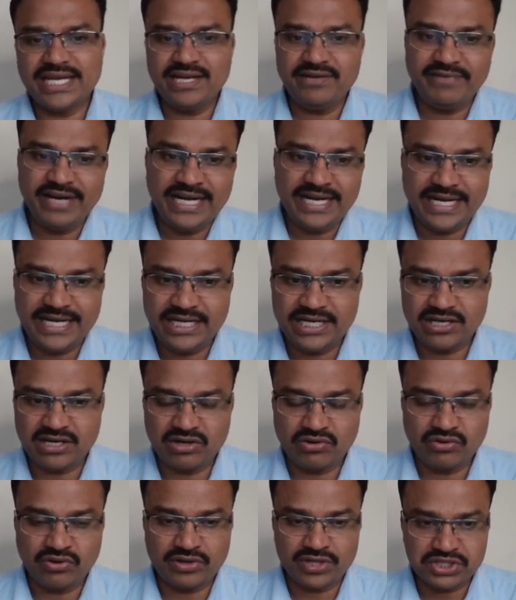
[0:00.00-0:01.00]
inventory
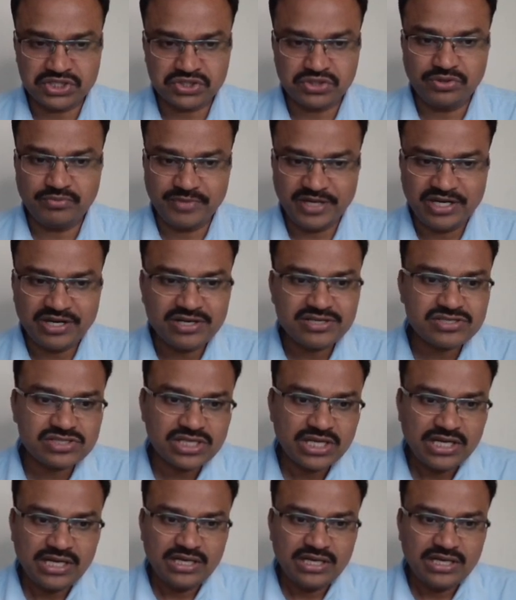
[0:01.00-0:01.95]
turnover ratio because